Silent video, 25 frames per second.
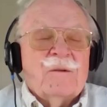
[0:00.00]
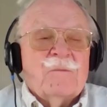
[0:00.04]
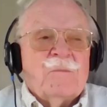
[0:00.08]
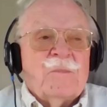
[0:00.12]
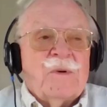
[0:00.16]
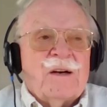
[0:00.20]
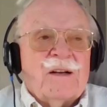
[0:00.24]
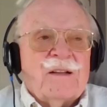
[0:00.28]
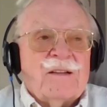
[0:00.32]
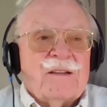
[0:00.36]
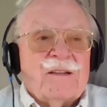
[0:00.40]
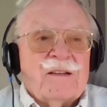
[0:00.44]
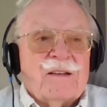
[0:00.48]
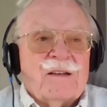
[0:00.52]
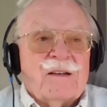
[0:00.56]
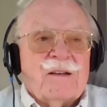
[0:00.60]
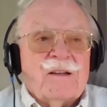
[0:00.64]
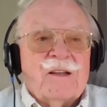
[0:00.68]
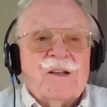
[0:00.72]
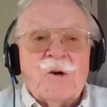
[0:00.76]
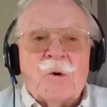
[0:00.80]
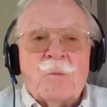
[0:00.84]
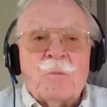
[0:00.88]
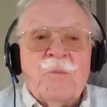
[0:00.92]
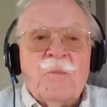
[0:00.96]
But you
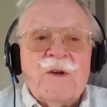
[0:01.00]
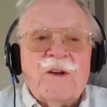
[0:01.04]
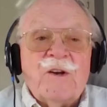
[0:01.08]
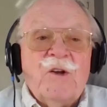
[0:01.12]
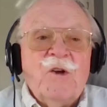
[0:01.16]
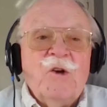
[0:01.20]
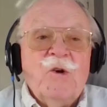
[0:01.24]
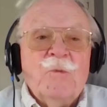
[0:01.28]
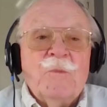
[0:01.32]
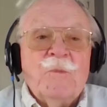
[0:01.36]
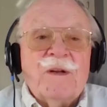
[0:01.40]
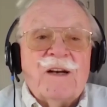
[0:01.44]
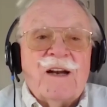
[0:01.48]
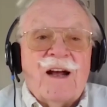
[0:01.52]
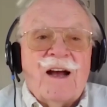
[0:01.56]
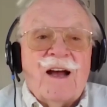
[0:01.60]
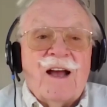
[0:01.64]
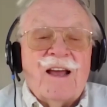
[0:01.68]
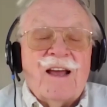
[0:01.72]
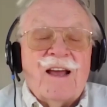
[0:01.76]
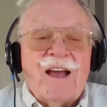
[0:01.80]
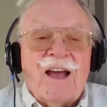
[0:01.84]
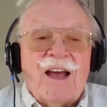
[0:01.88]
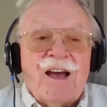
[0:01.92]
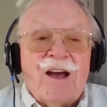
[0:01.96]
know, Brit Hume and
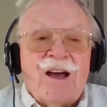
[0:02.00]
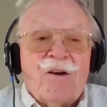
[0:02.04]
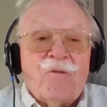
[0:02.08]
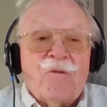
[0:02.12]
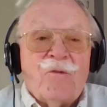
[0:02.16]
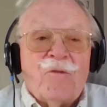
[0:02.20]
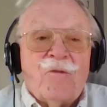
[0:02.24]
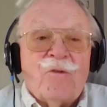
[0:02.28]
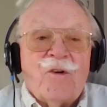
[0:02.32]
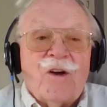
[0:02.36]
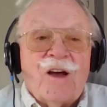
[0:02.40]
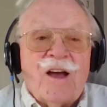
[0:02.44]
I have